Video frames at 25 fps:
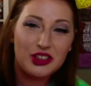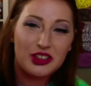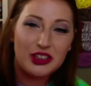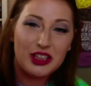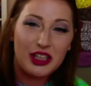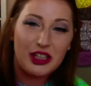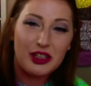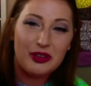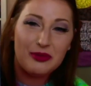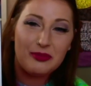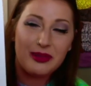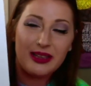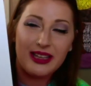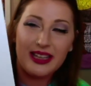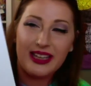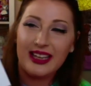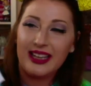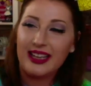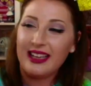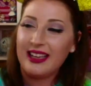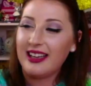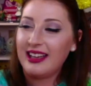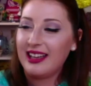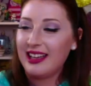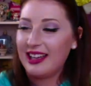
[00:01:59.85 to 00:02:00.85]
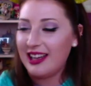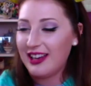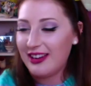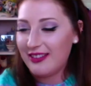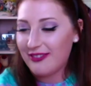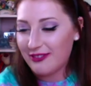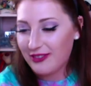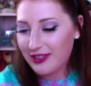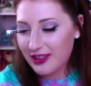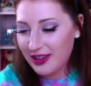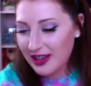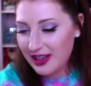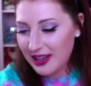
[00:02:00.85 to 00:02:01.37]
Shelby,
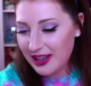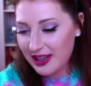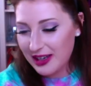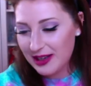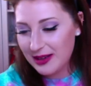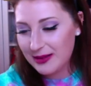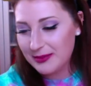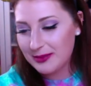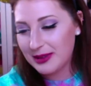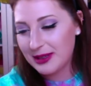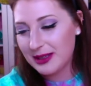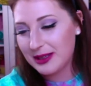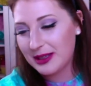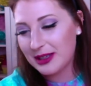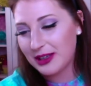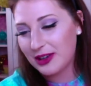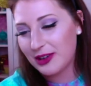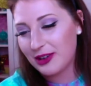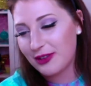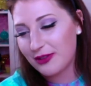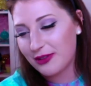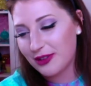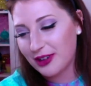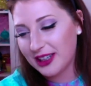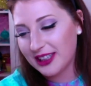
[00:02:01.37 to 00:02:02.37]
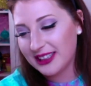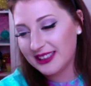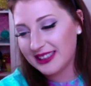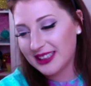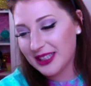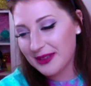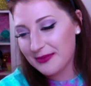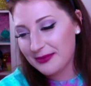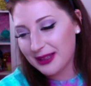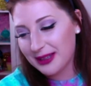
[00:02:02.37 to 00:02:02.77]
from your friends at